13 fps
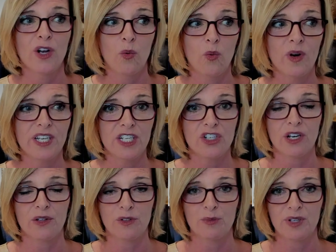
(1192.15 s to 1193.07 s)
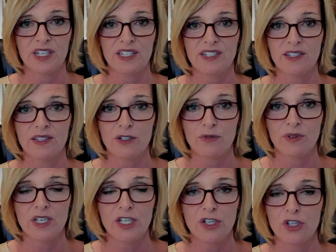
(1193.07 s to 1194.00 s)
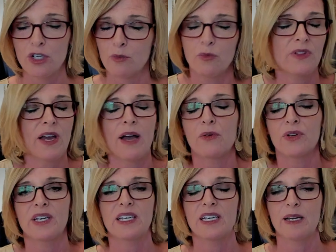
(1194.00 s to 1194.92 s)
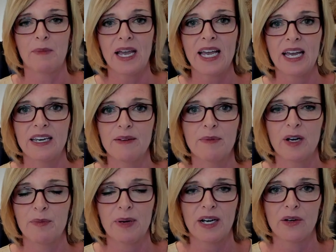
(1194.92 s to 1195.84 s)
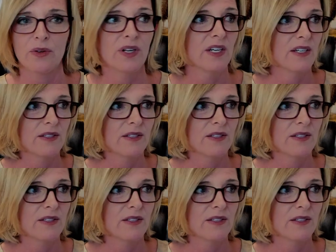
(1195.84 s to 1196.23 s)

what each other brings to this relationship without getting mad about